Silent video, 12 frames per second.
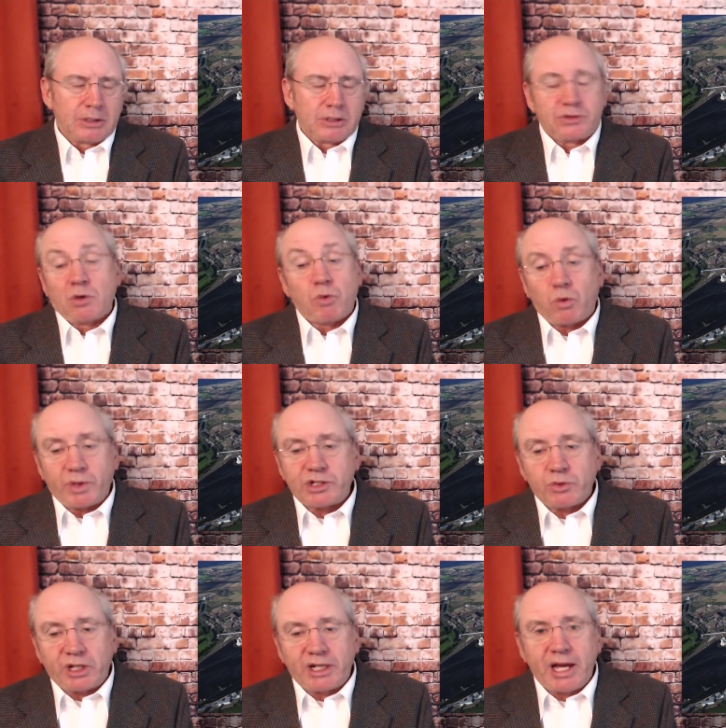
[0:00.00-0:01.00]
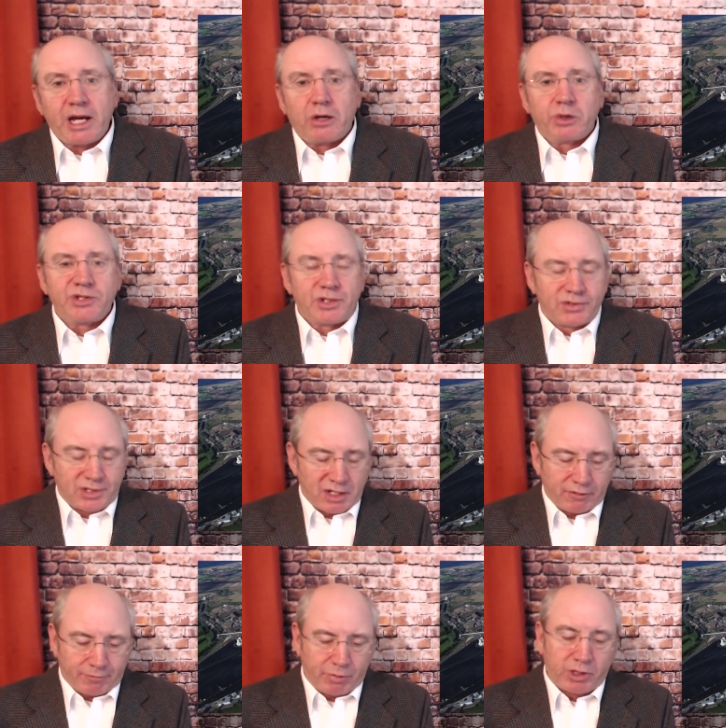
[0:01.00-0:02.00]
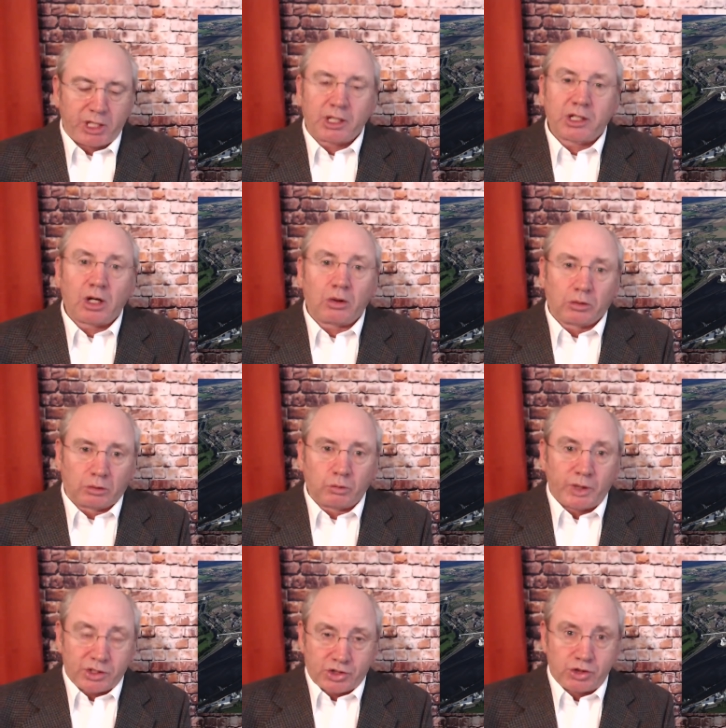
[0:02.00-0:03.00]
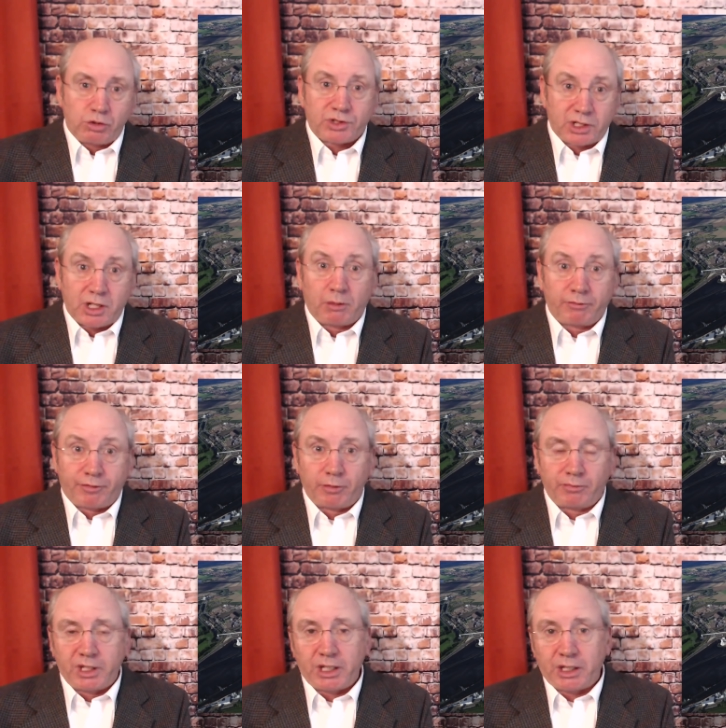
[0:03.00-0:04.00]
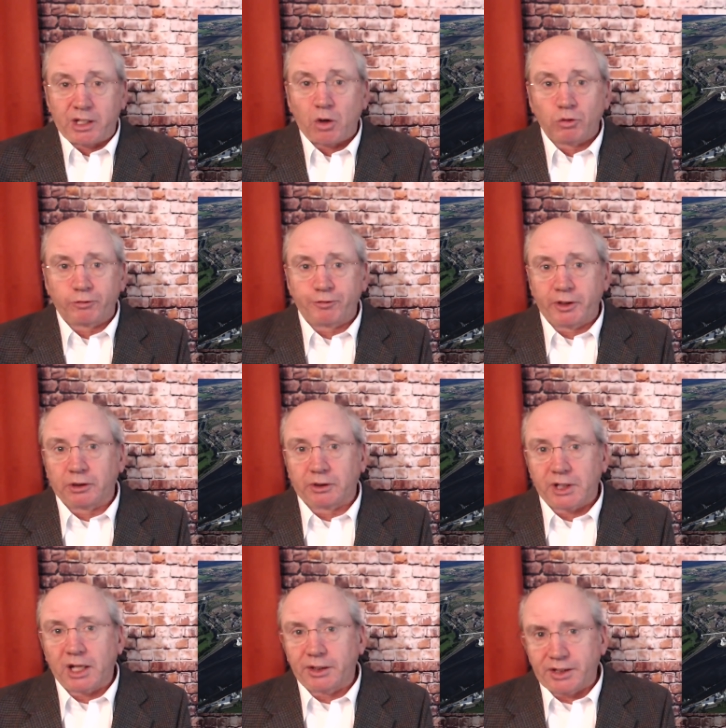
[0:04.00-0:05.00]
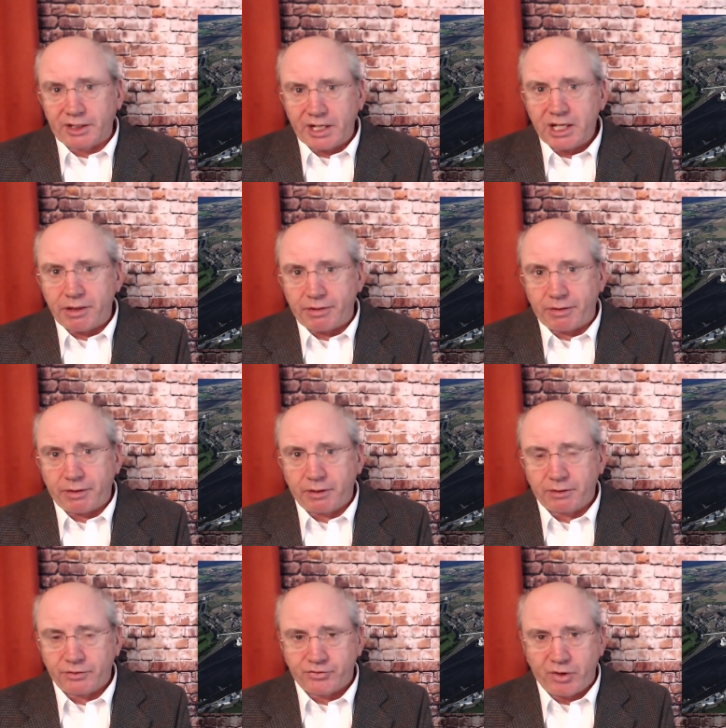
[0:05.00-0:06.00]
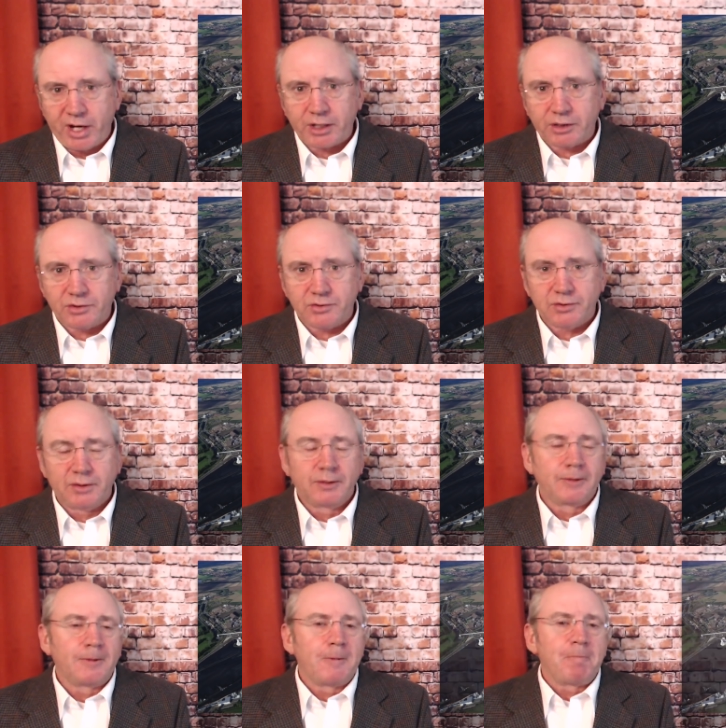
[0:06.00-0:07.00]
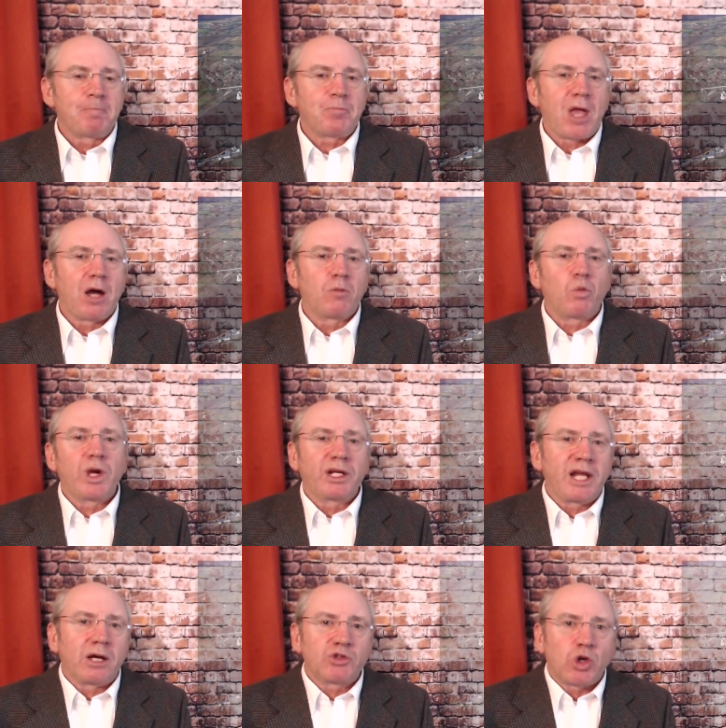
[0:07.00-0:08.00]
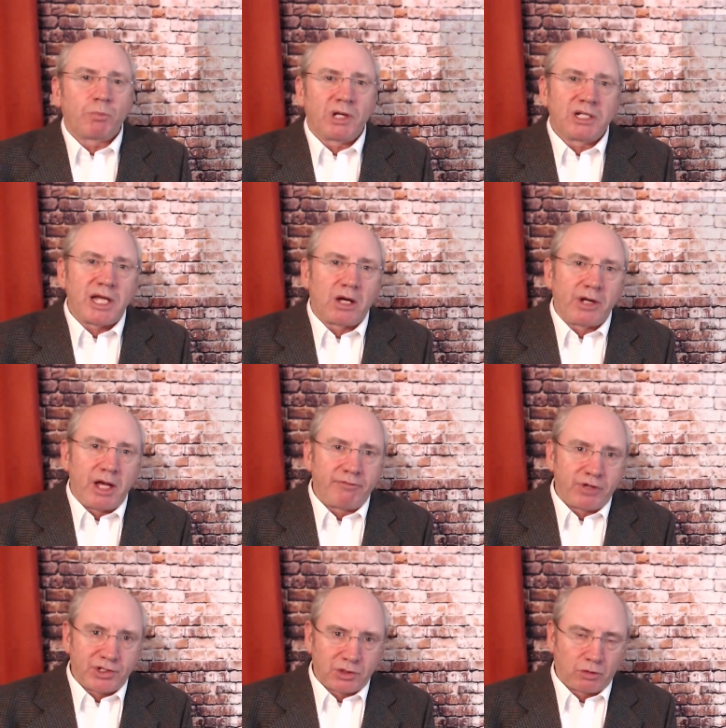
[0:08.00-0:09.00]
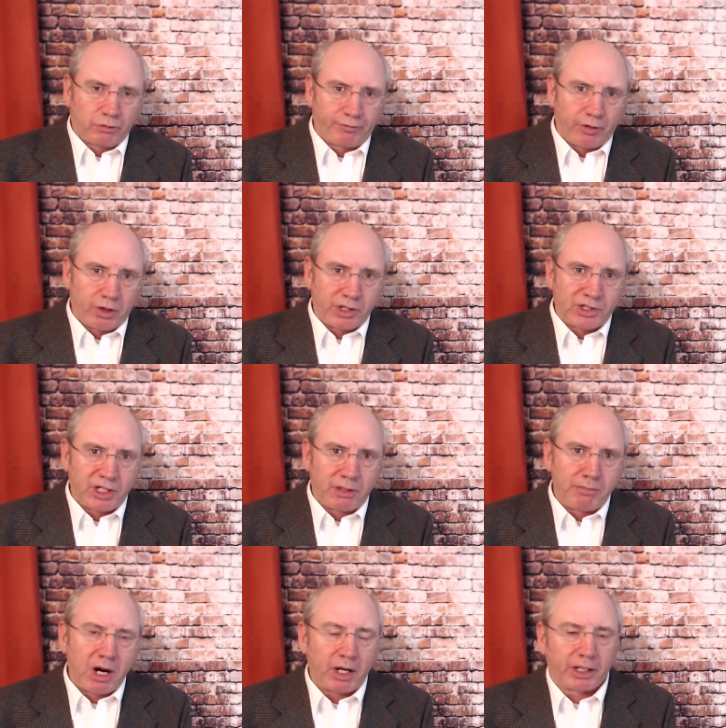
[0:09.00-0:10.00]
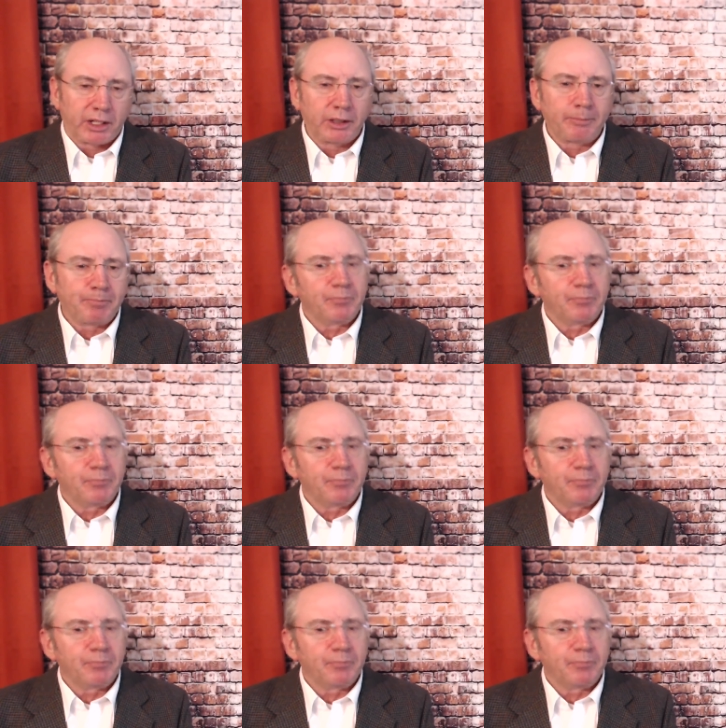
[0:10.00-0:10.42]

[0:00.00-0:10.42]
So what we're doing now is instead of burning coal, which used to come from the coal field underneath Drax, uh, we're now chopping down every single forest in America,